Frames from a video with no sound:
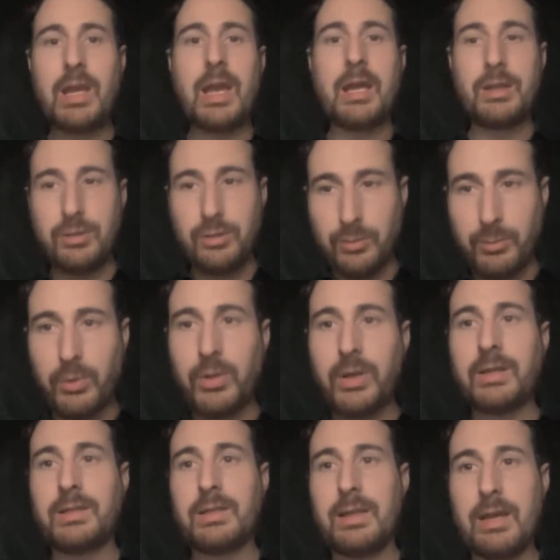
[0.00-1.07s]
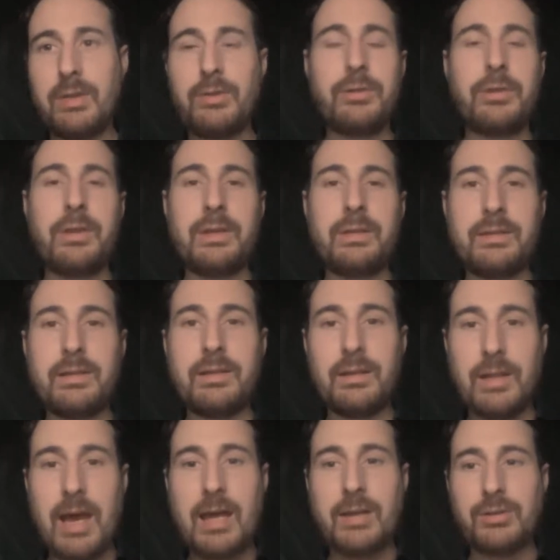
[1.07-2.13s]
and you're putting together things in a
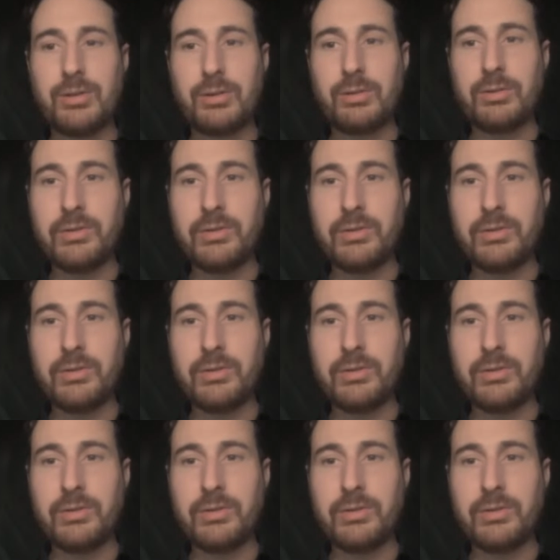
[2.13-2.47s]
logical